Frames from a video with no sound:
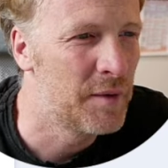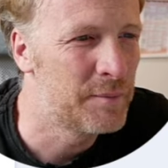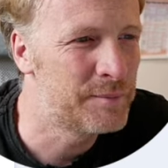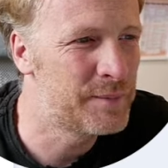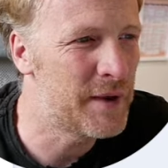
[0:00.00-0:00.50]

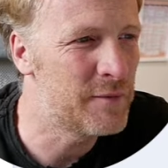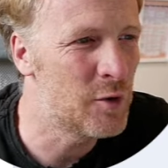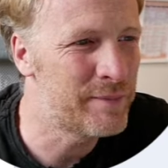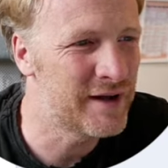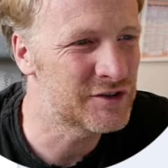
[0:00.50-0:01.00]
Bit more
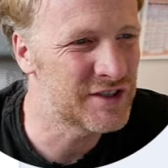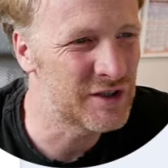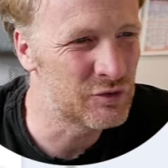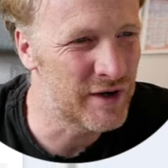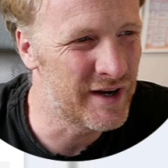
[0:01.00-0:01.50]
bouncing
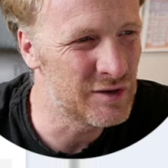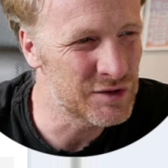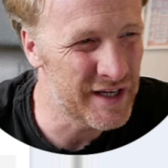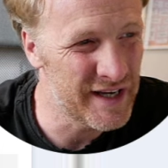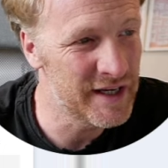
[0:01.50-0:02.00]
around
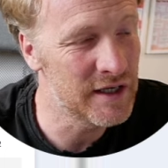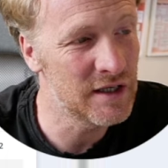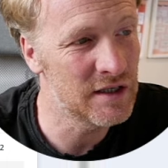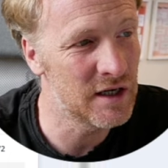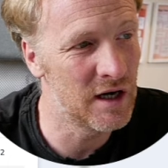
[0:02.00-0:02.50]
here,